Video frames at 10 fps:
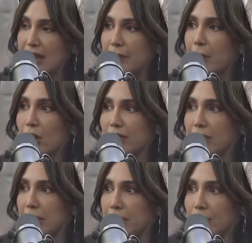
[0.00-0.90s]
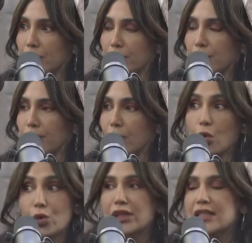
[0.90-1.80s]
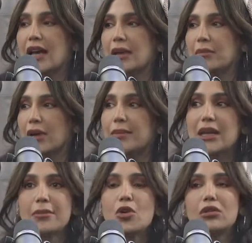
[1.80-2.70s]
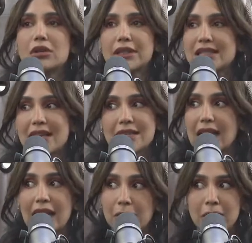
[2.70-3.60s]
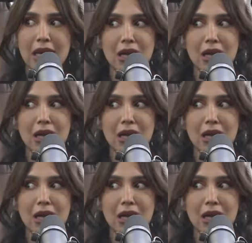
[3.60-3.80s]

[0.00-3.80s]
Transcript: to that part of people all the time. I mean, I'm not criticizing anybody